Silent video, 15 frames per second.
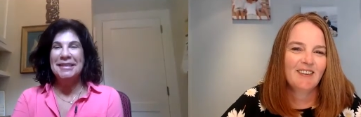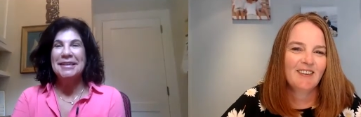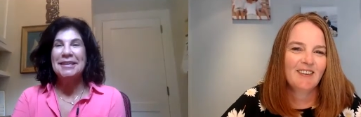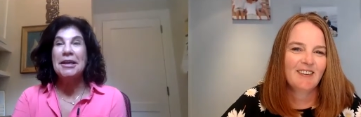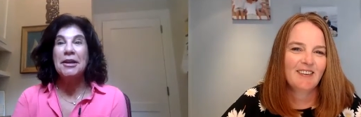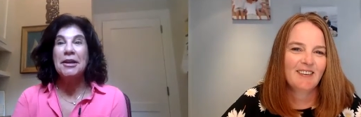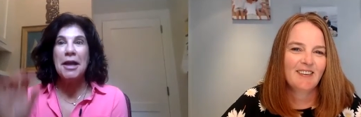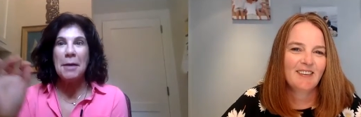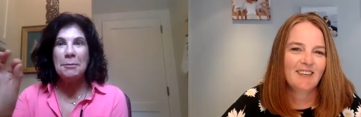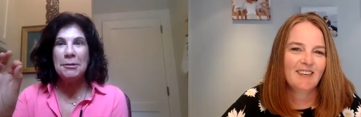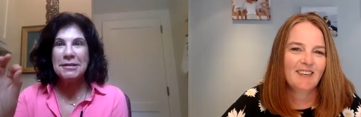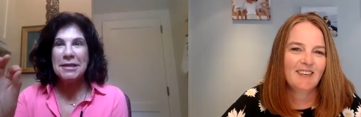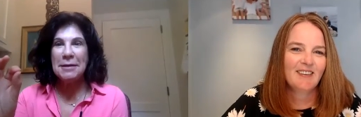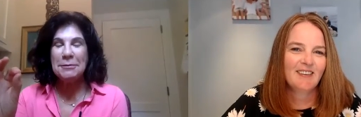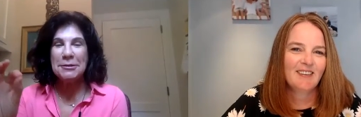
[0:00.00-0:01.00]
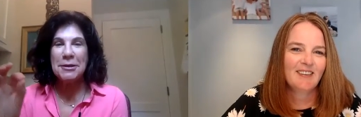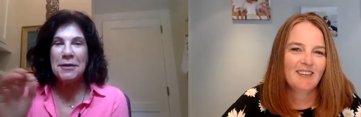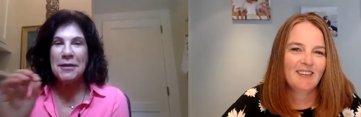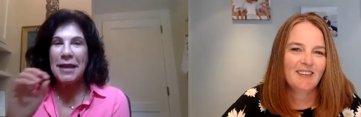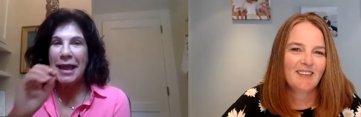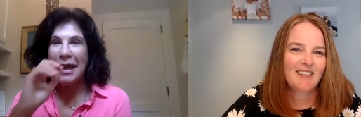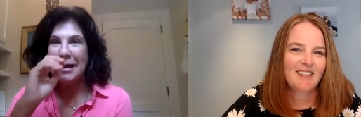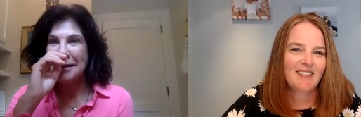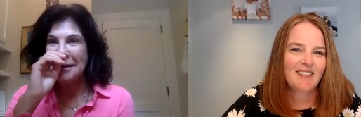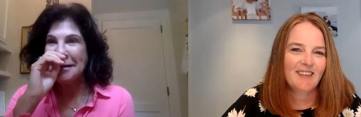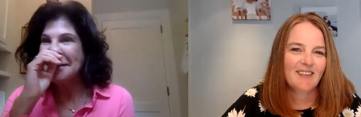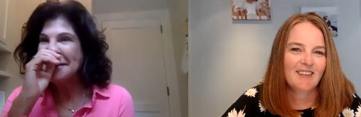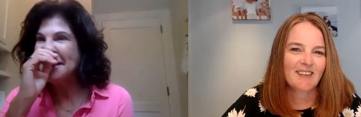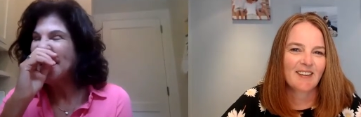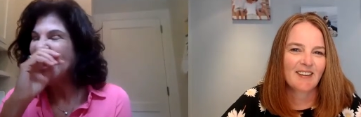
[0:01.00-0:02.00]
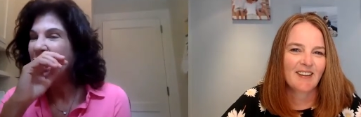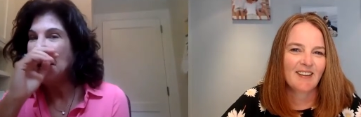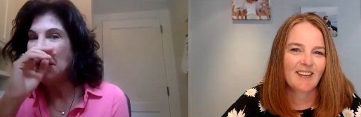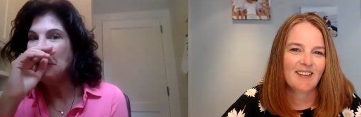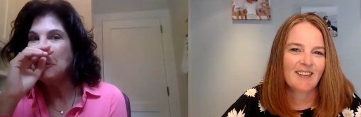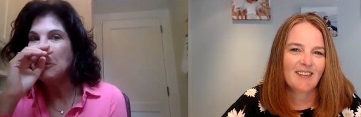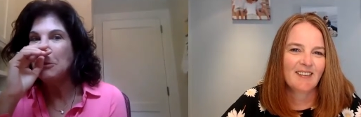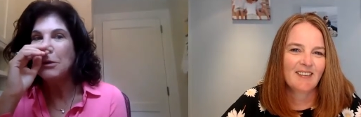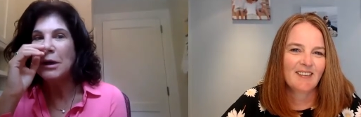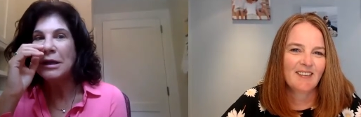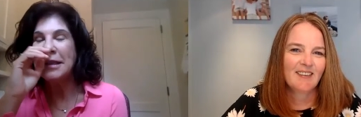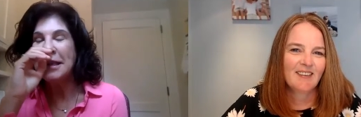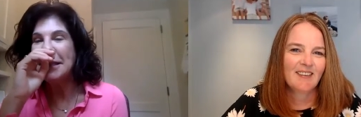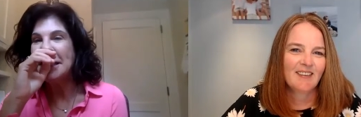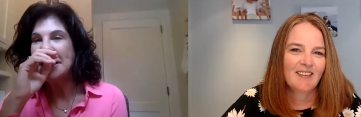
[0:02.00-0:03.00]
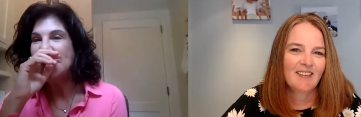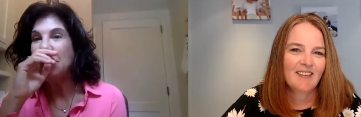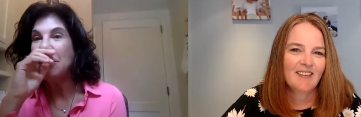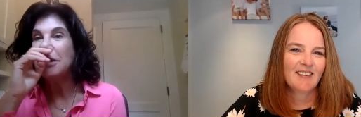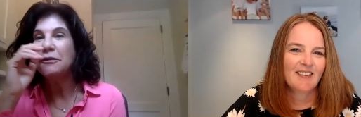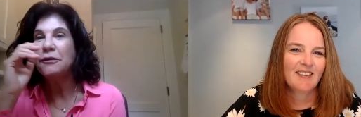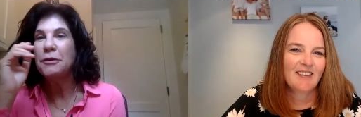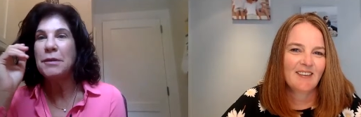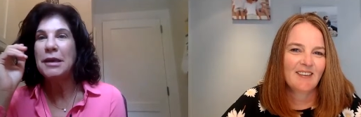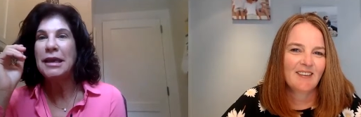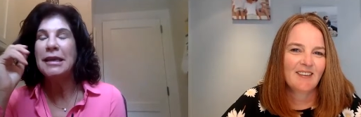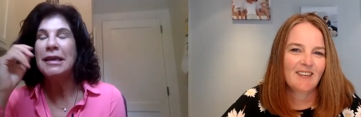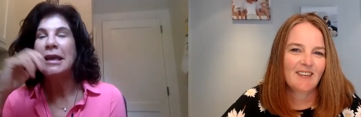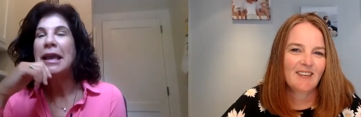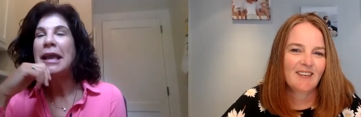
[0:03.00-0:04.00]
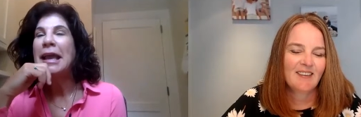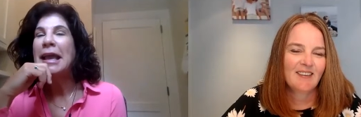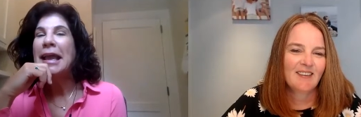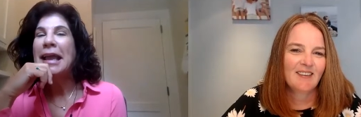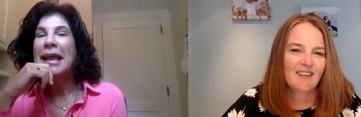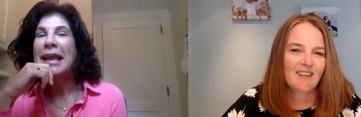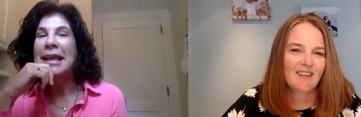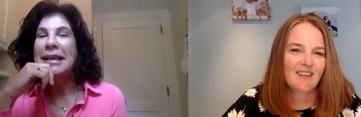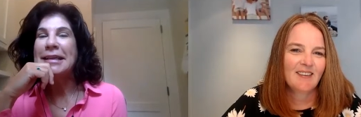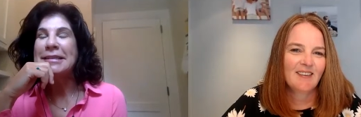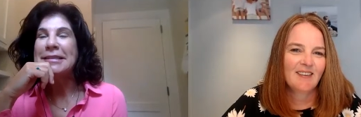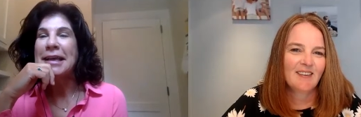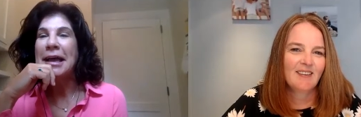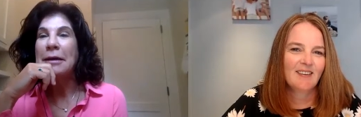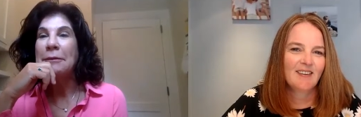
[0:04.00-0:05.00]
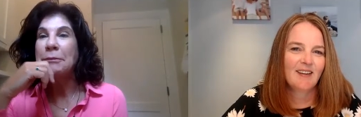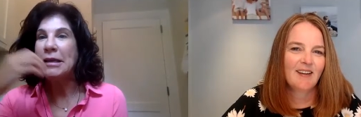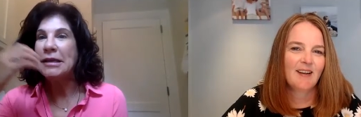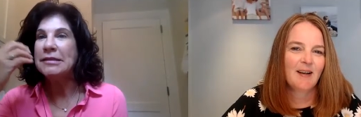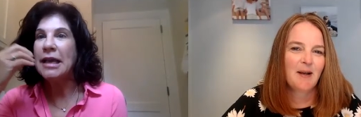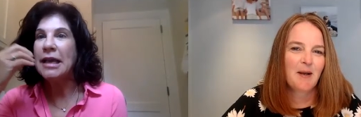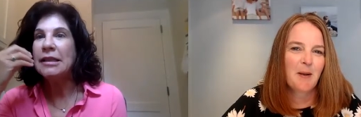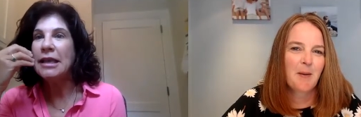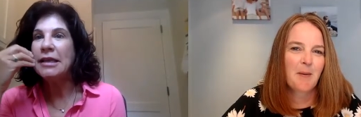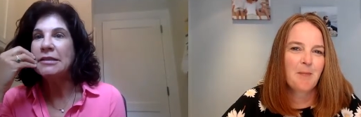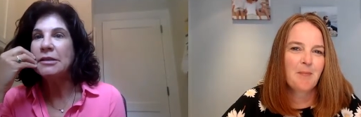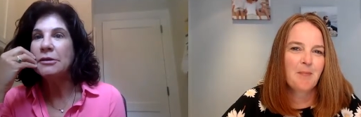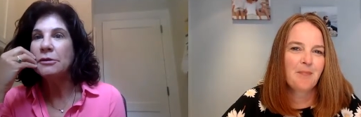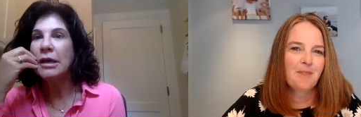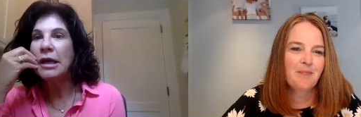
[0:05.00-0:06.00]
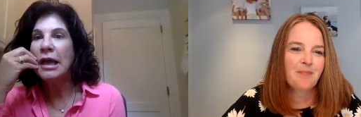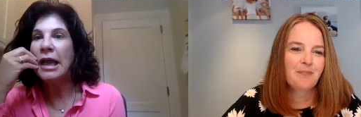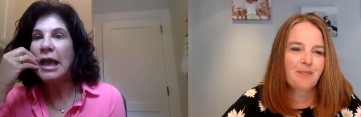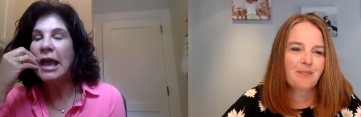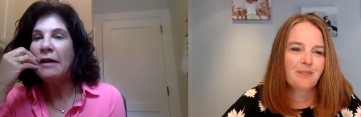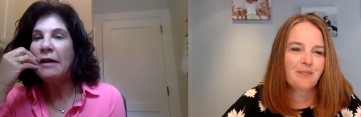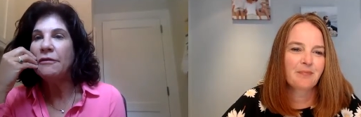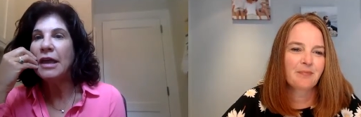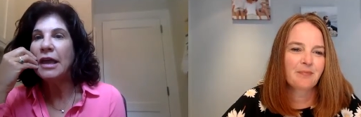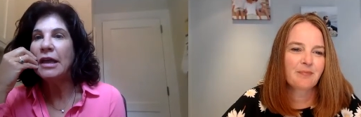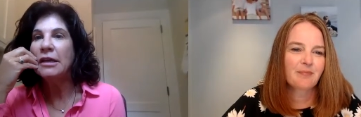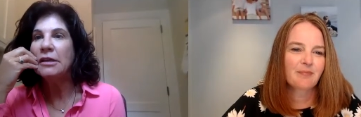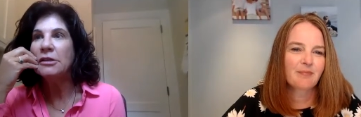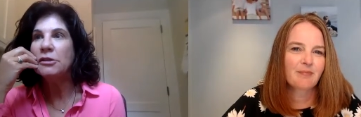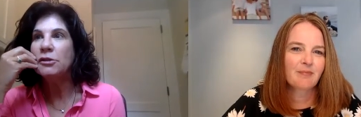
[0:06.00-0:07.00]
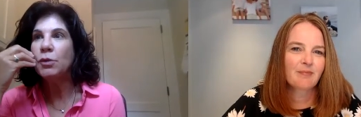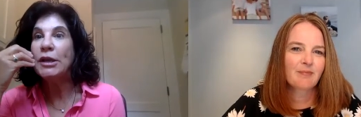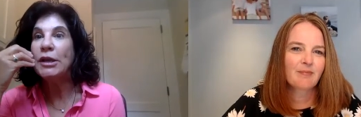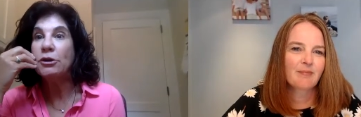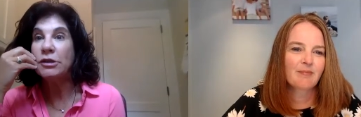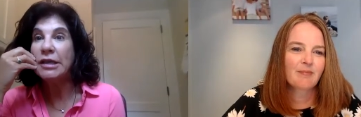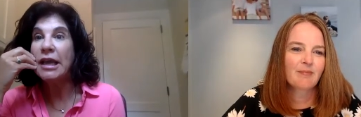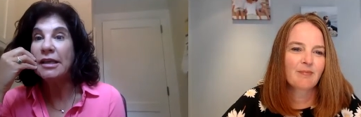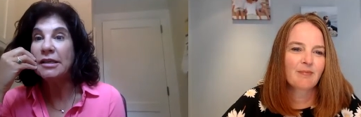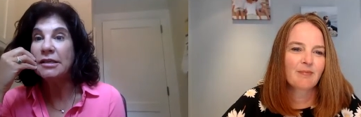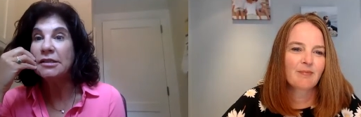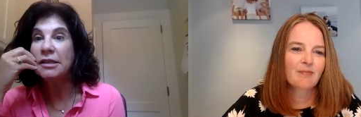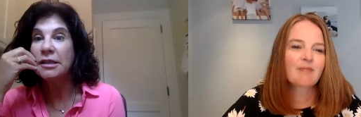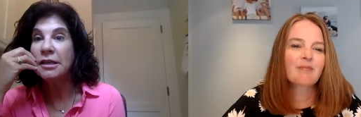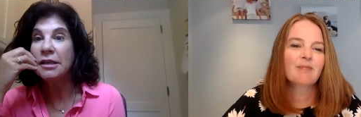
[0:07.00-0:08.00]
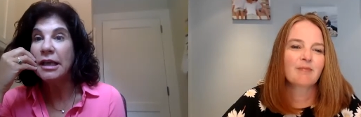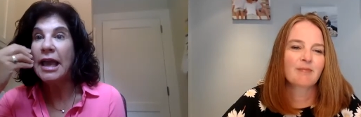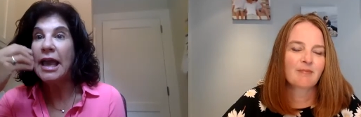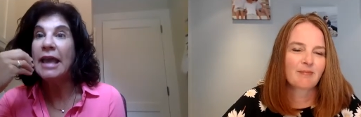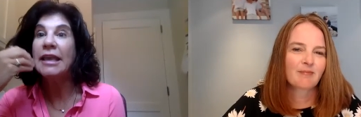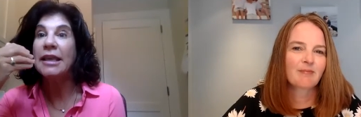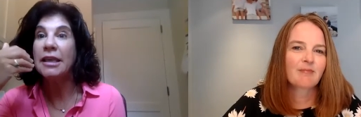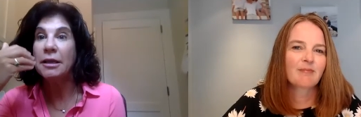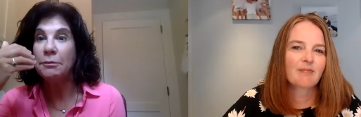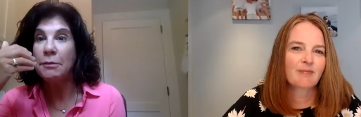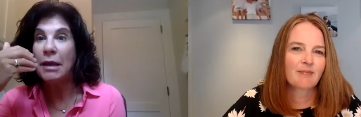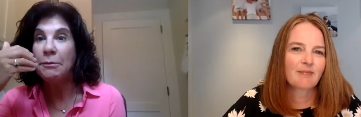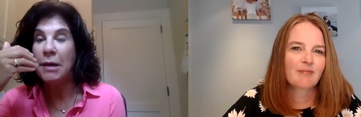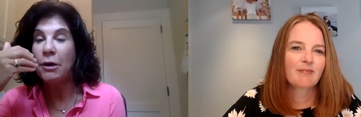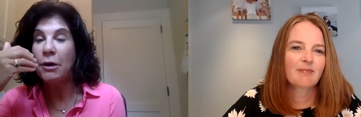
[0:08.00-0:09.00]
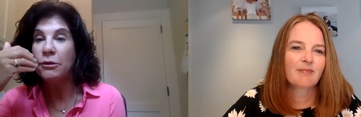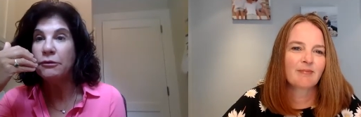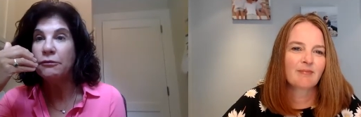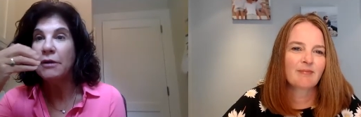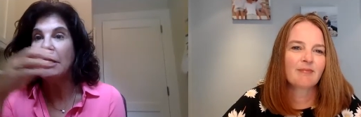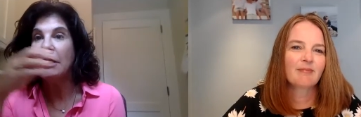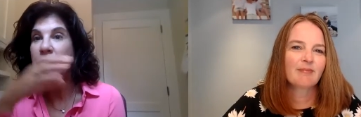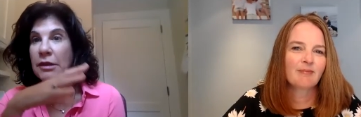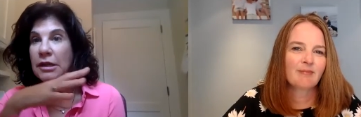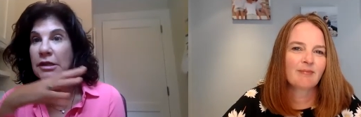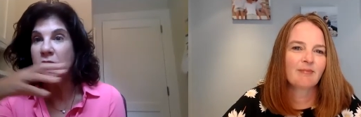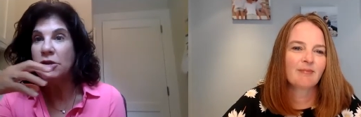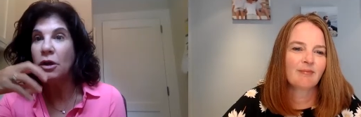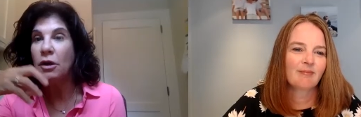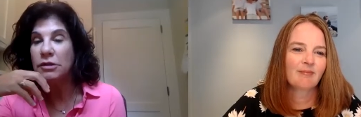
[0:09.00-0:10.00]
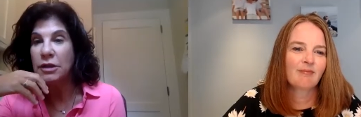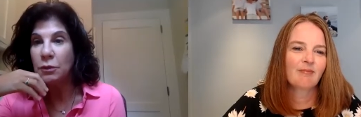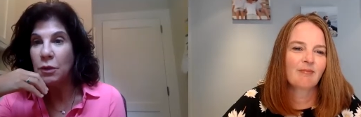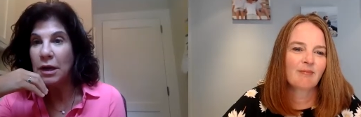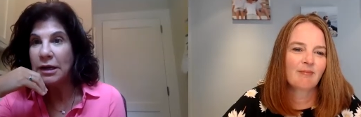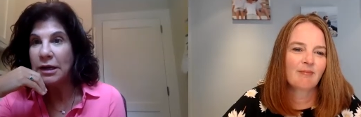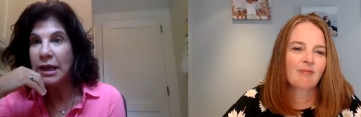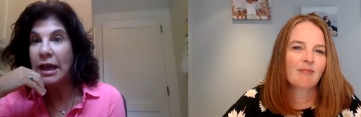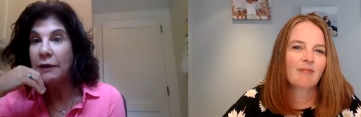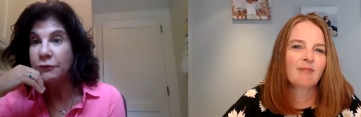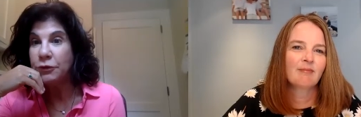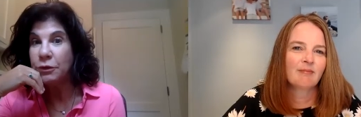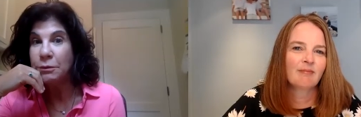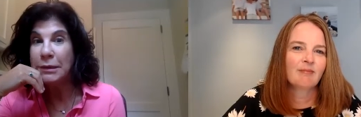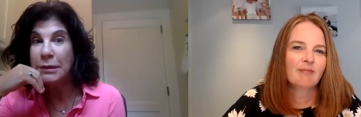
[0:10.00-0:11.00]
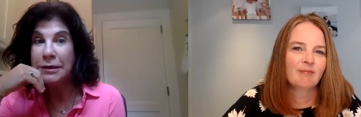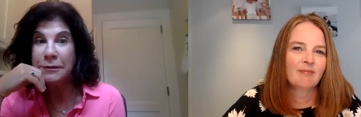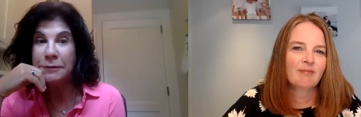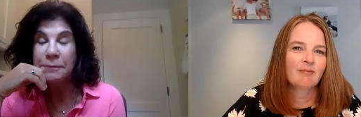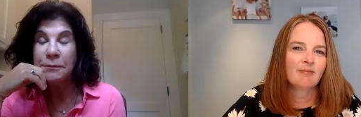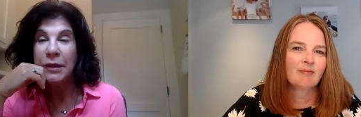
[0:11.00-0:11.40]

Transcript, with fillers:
Speaker 1: Got a couple tips on that. Okay. Um, one thing that's worked for me is uh, because I like to have that sweeter taste eh, hanging in my mouth rather than a salty one after a meal.